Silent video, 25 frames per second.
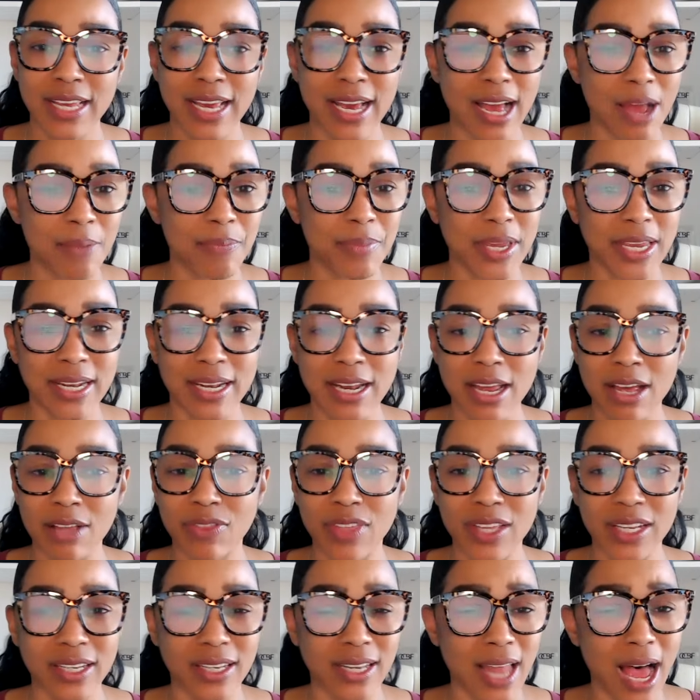I mean,
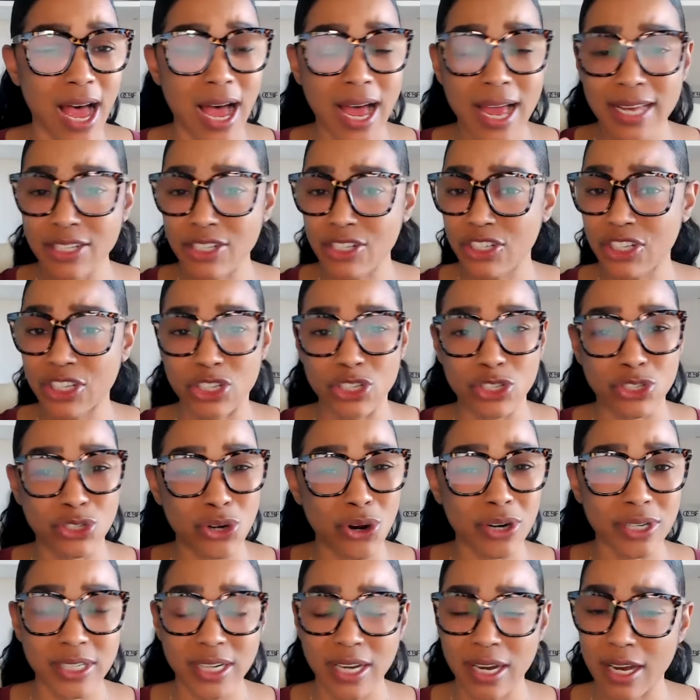the lies just
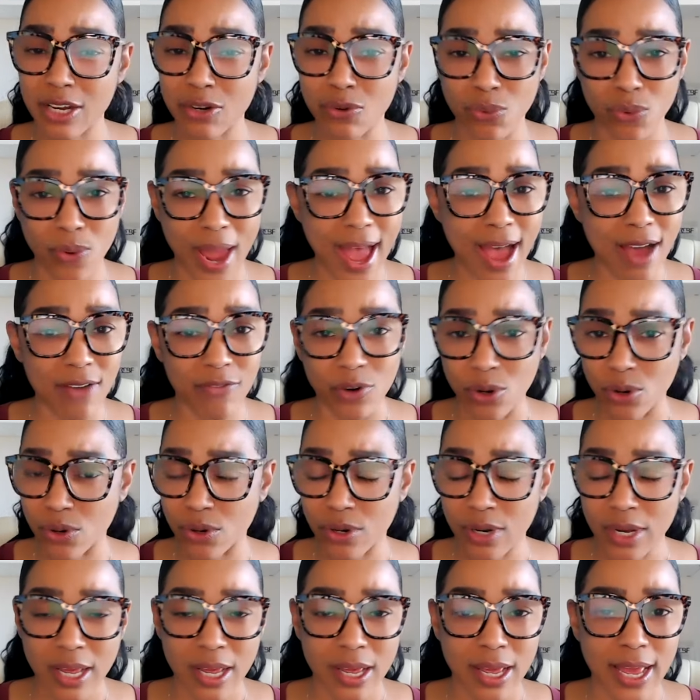start to unravel.
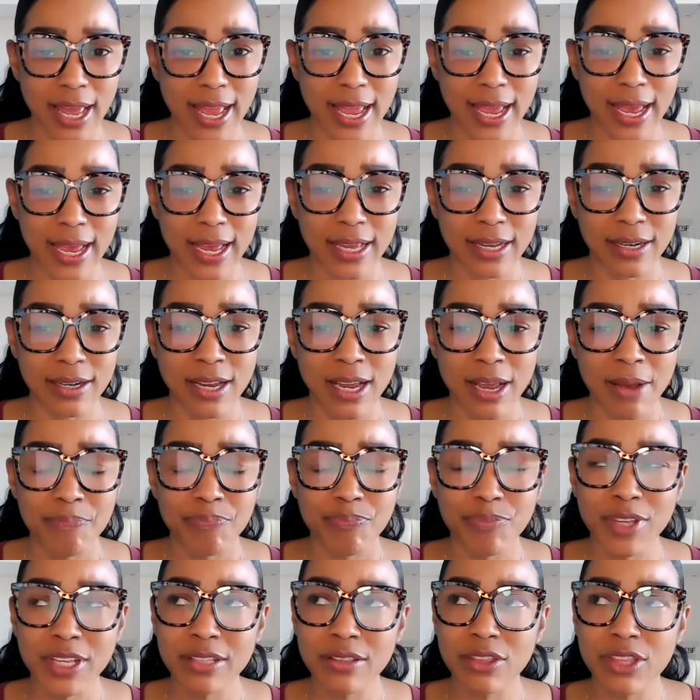And
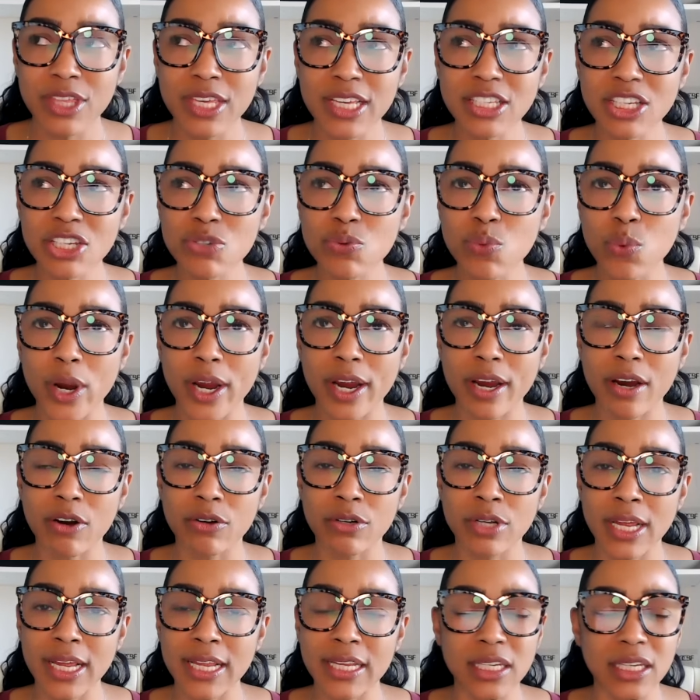this is where,
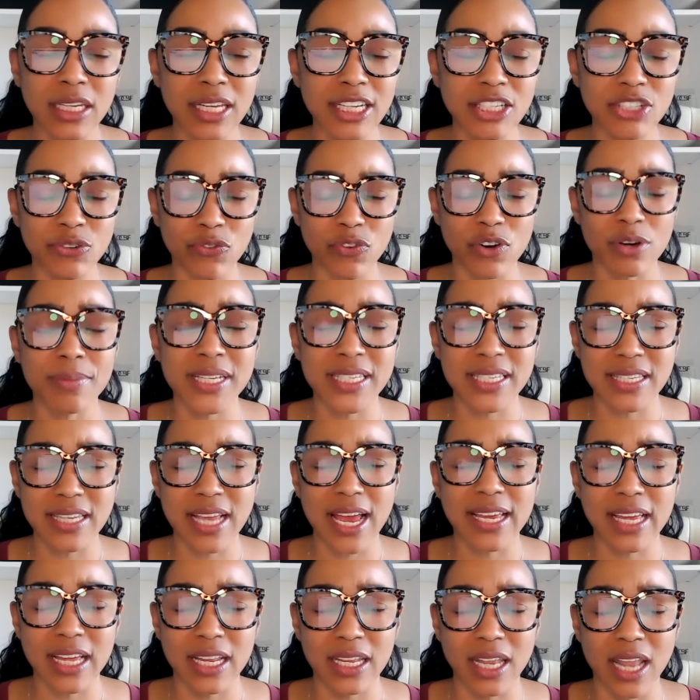at least from a
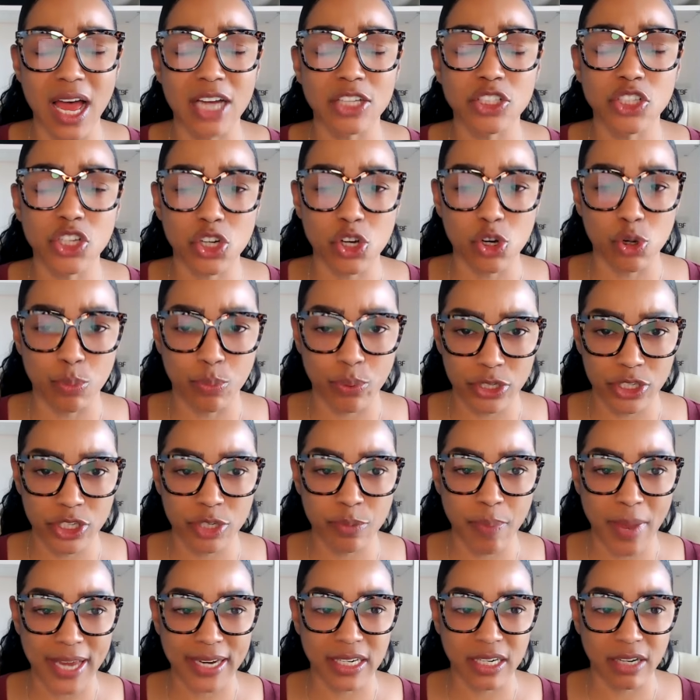psychological
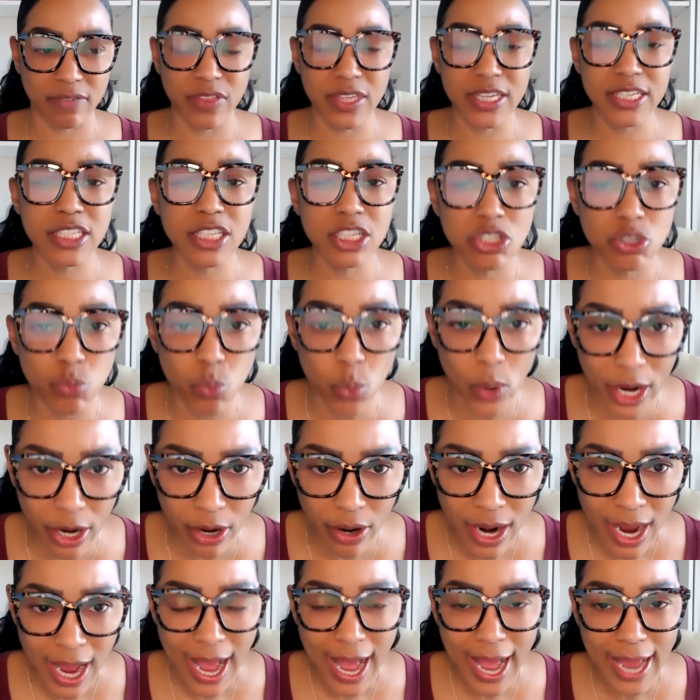perspective, this is
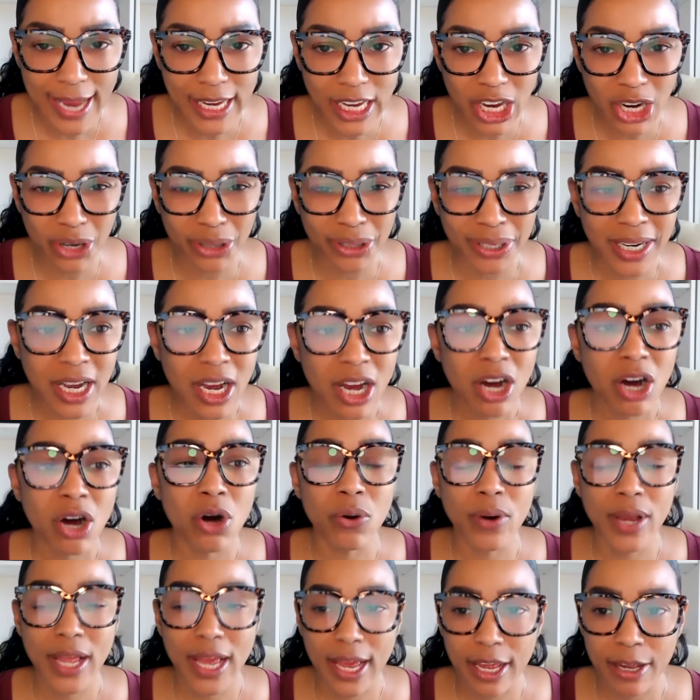where I go,
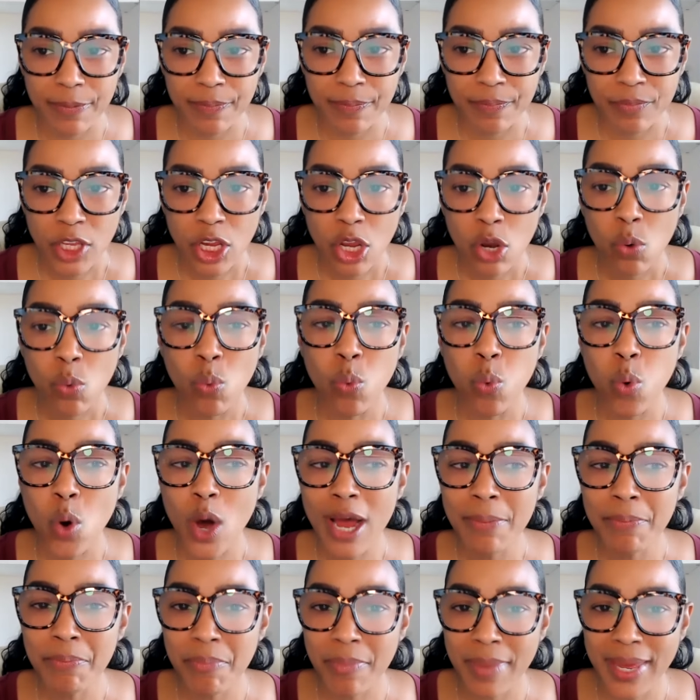okay,
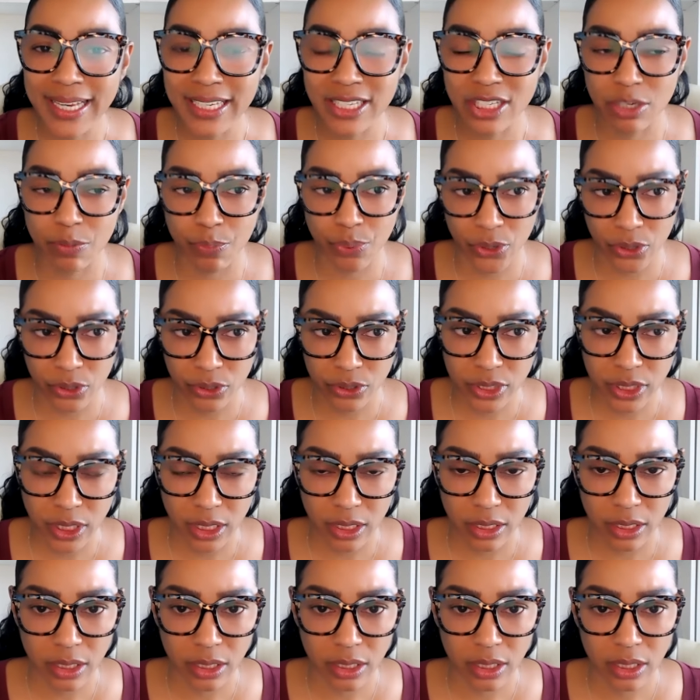what makes a
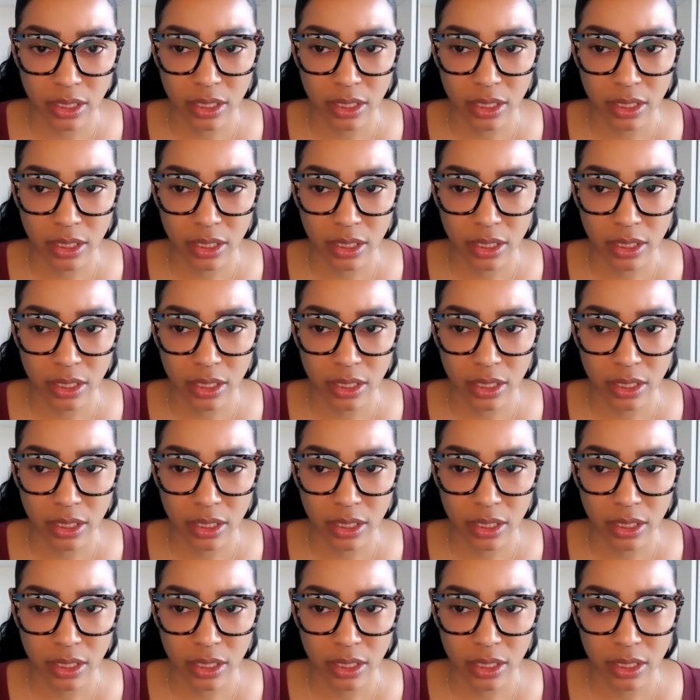person